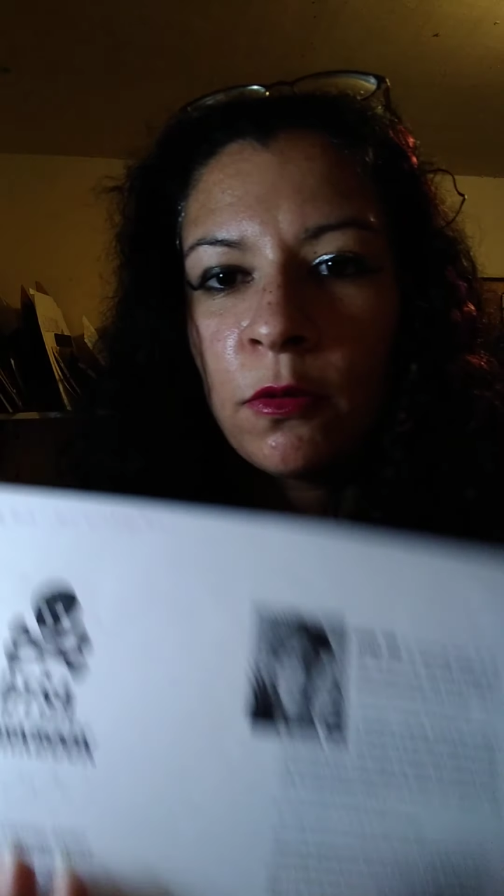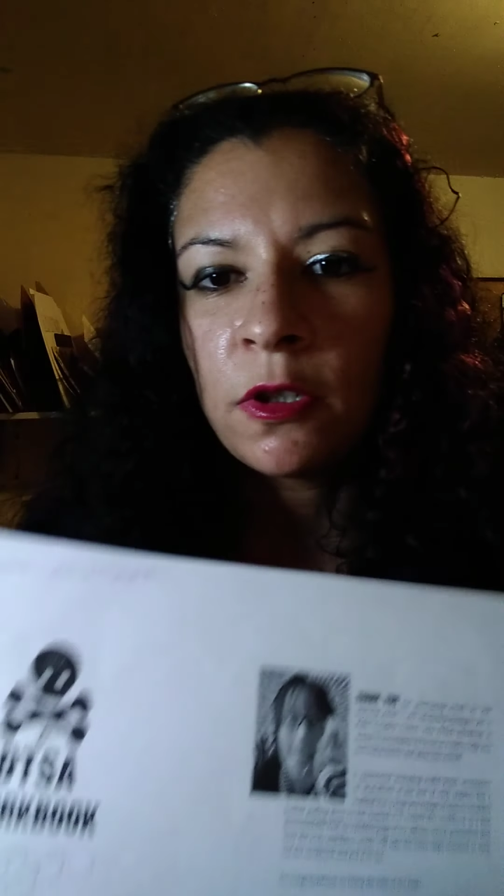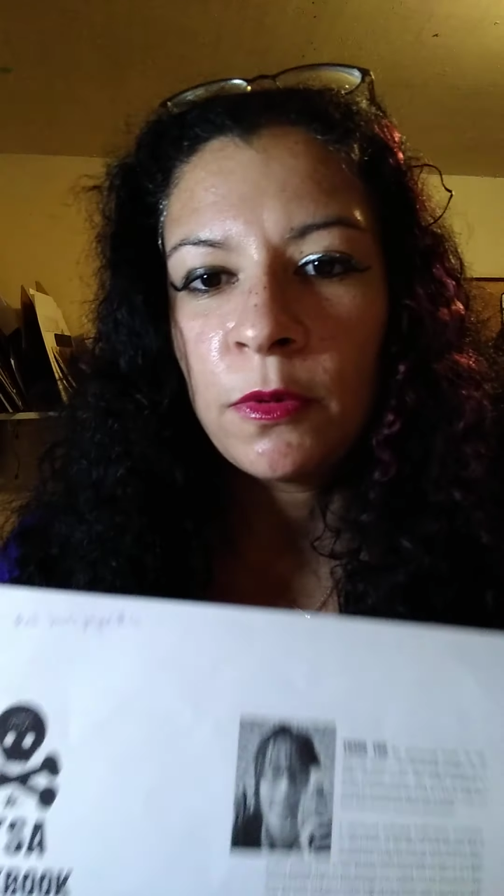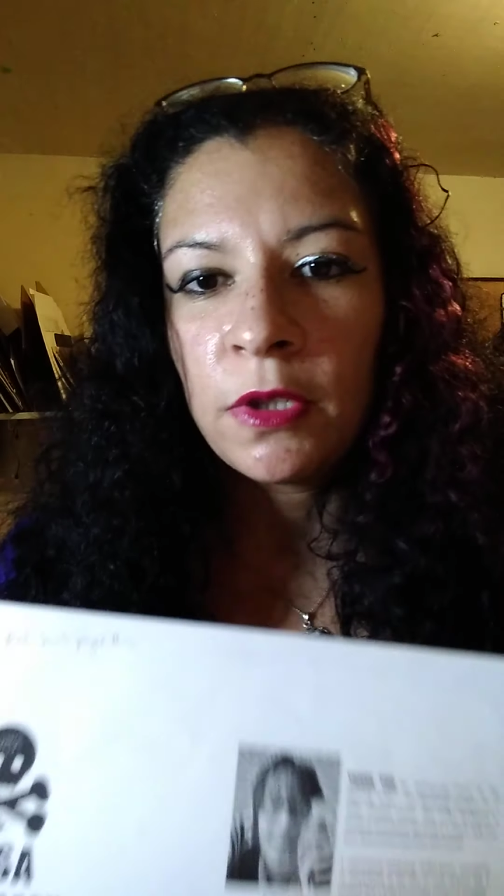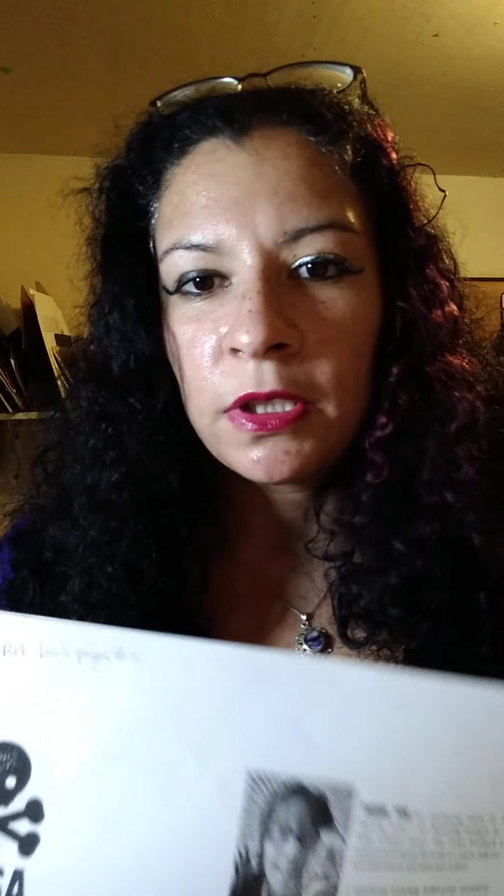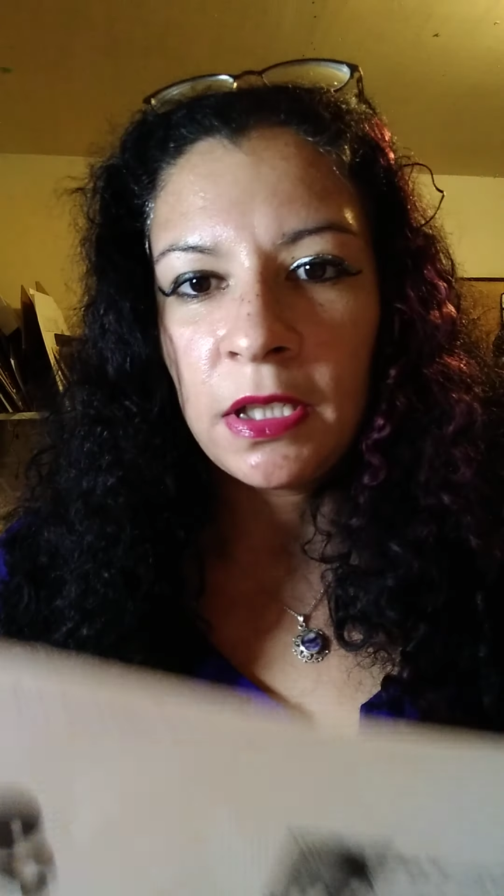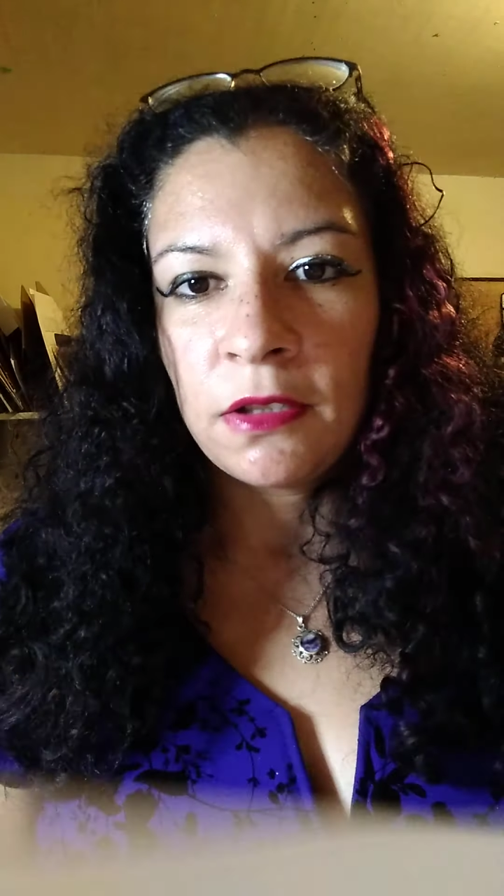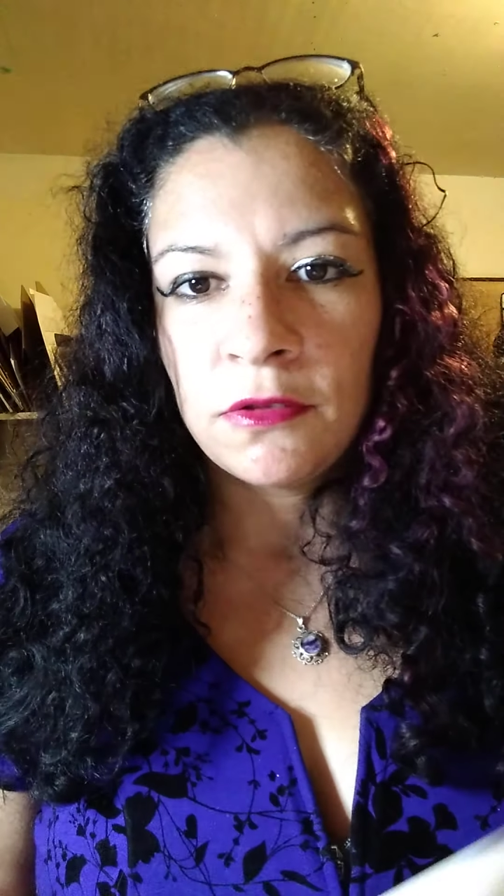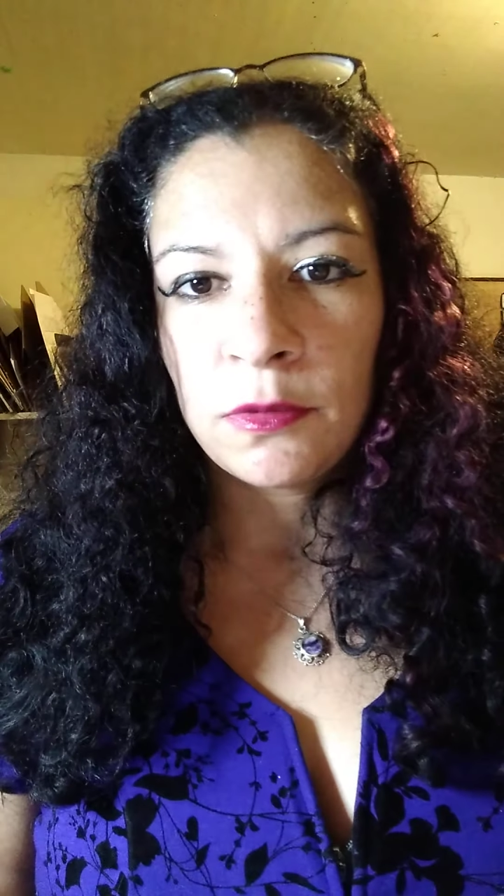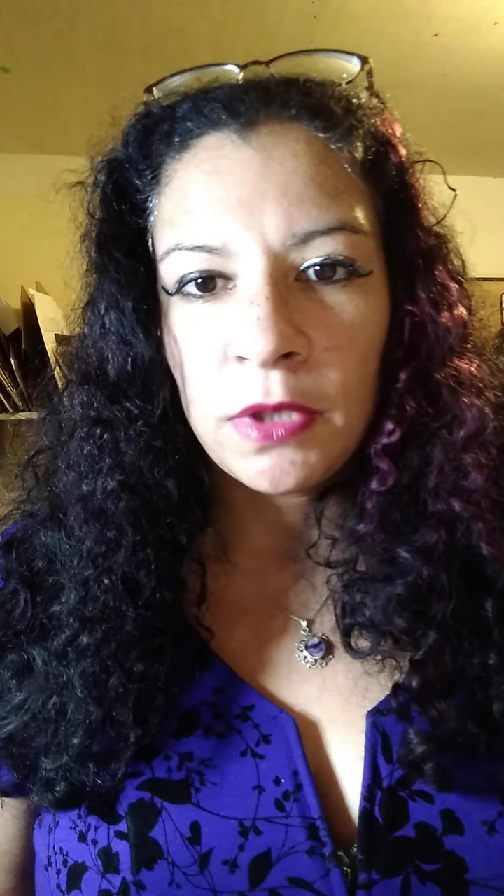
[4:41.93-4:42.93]
workbook that
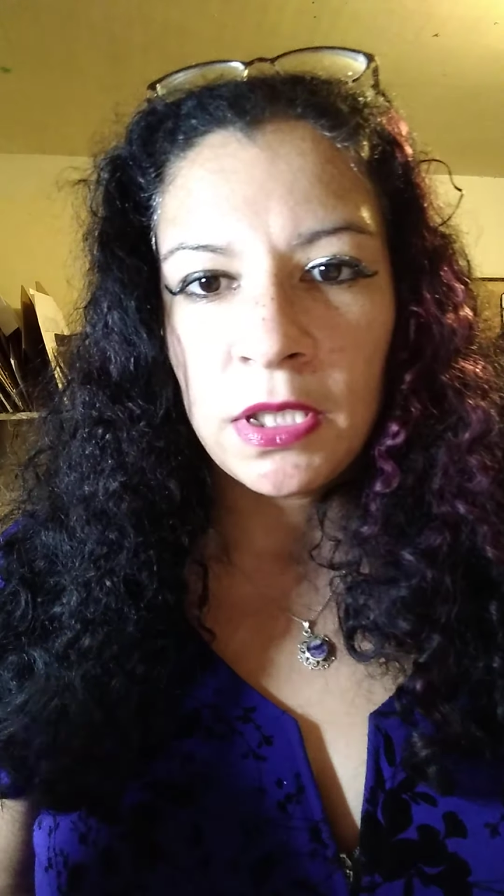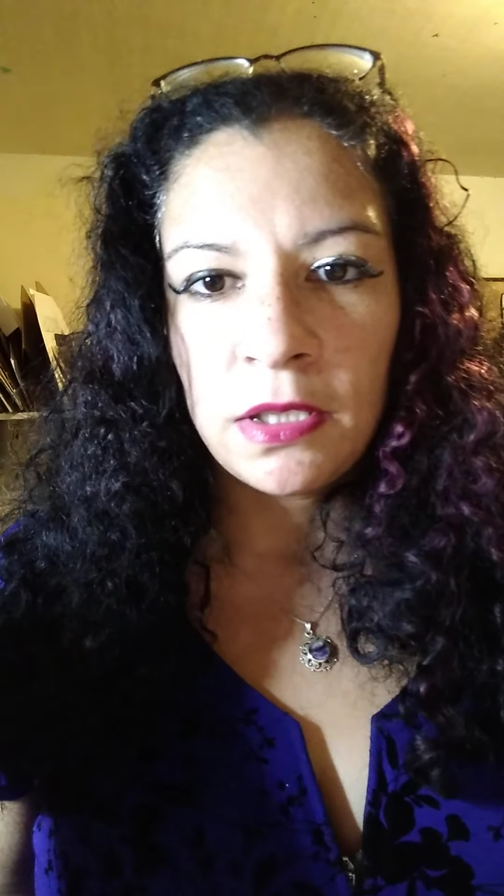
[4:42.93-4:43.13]
goes with